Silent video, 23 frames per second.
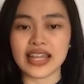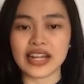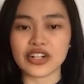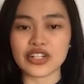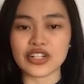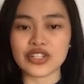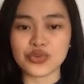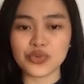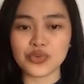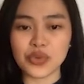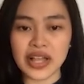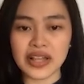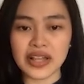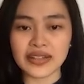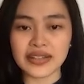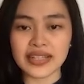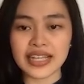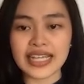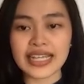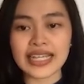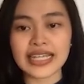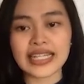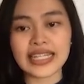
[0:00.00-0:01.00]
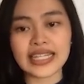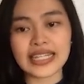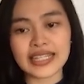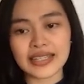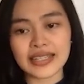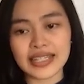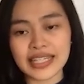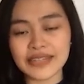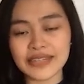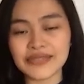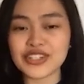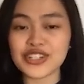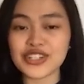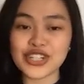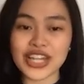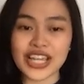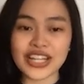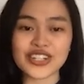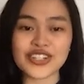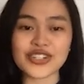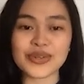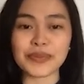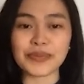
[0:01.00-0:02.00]
there as well, even
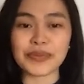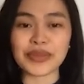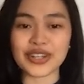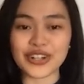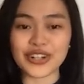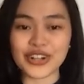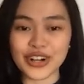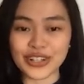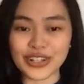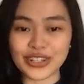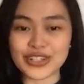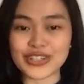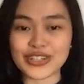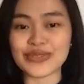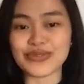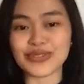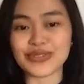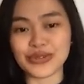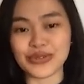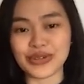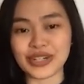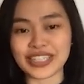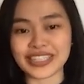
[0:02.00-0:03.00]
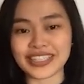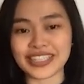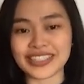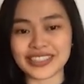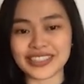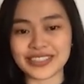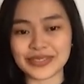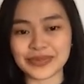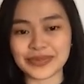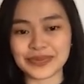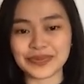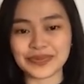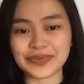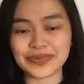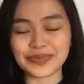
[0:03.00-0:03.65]
change up the colors if you wanted to.